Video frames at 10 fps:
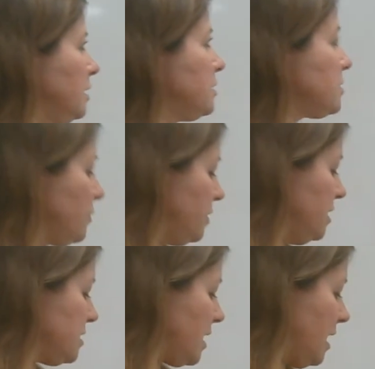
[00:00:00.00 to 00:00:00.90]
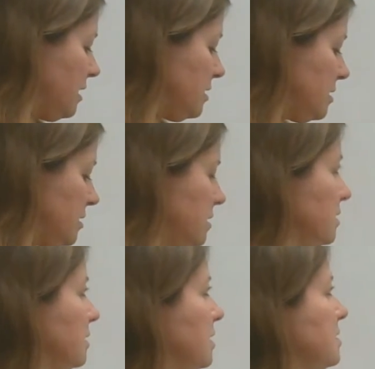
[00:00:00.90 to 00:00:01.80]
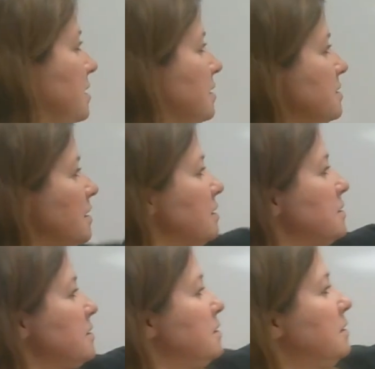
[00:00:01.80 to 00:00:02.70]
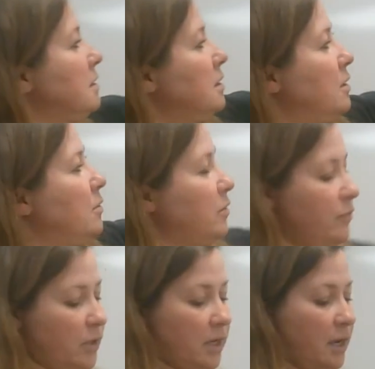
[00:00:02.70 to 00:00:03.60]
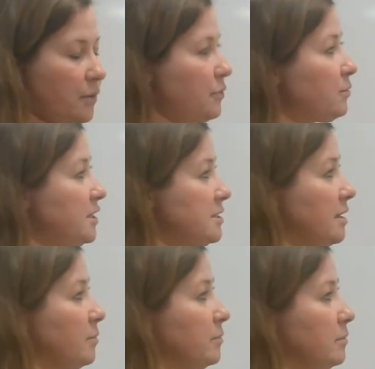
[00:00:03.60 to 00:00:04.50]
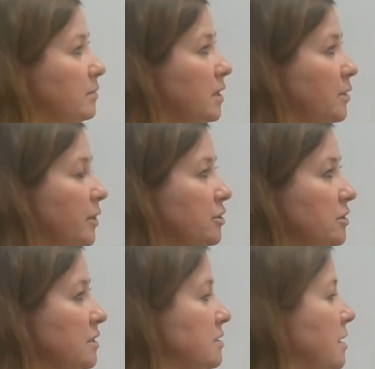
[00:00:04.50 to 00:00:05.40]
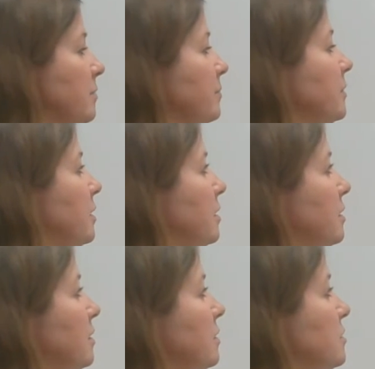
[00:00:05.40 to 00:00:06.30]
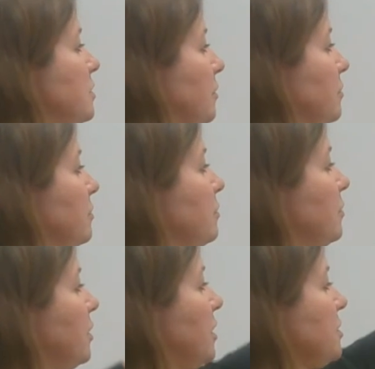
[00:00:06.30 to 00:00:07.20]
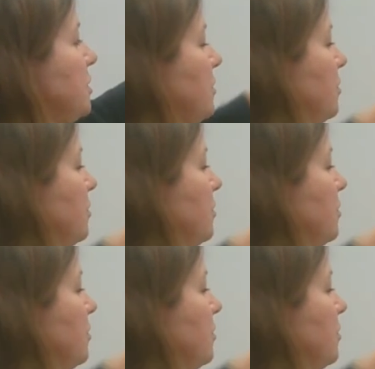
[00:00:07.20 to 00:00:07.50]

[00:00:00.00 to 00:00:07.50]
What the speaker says: So in this case, this tells us we've only got a 3-step equation this time. So we're going to start